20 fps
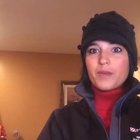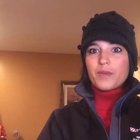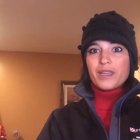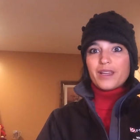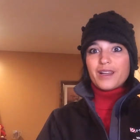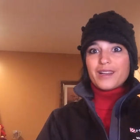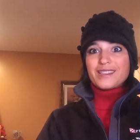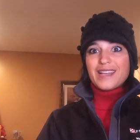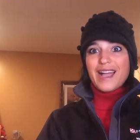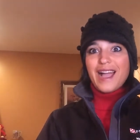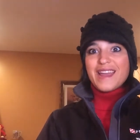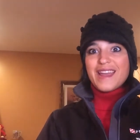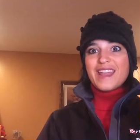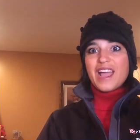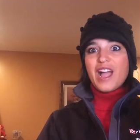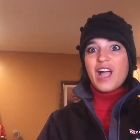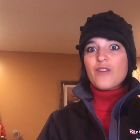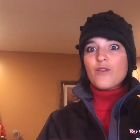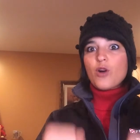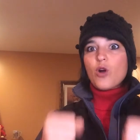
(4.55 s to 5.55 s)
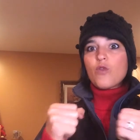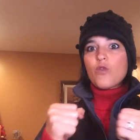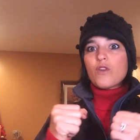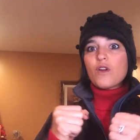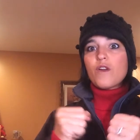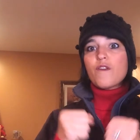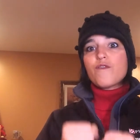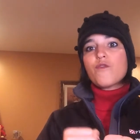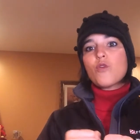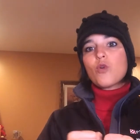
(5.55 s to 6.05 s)
because I now have
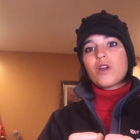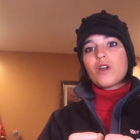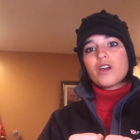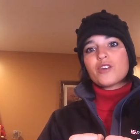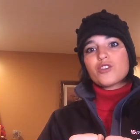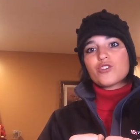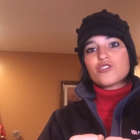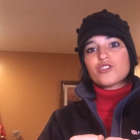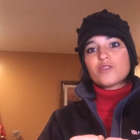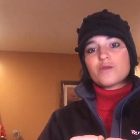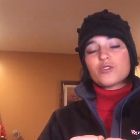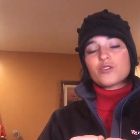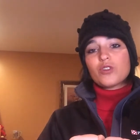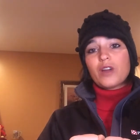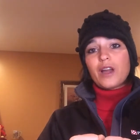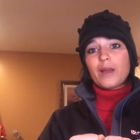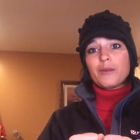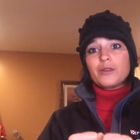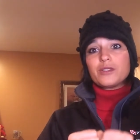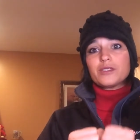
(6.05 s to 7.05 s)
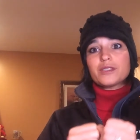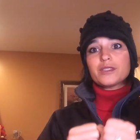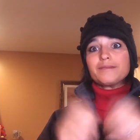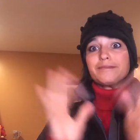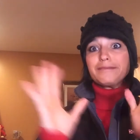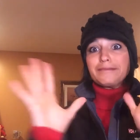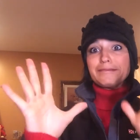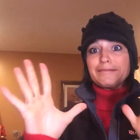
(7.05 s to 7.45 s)
over 400 subscribers.